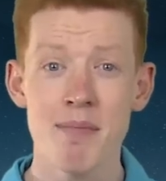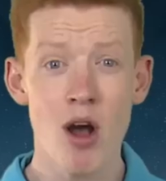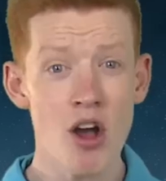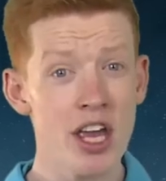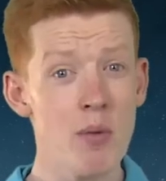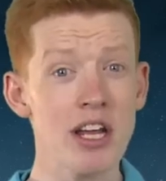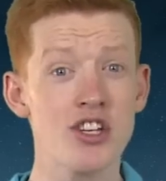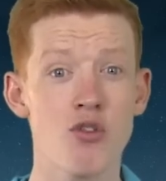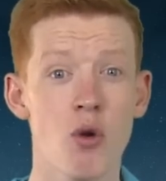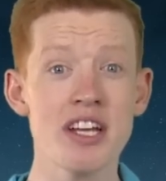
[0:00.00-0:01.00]
a market where
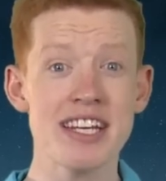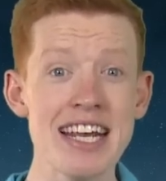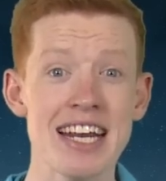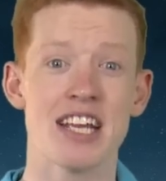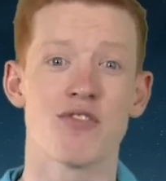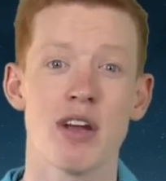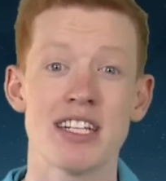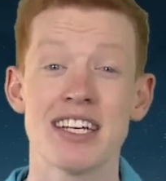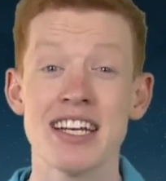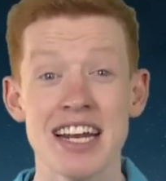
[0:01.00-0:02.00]
Troy Deeney is
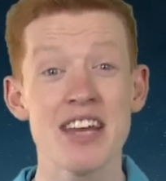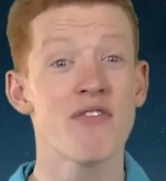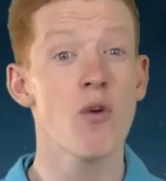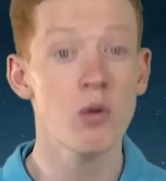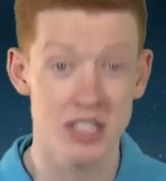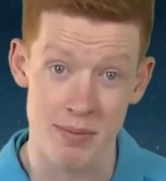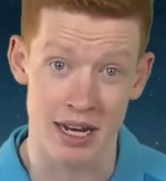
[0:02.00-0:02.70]
rated at nearly forty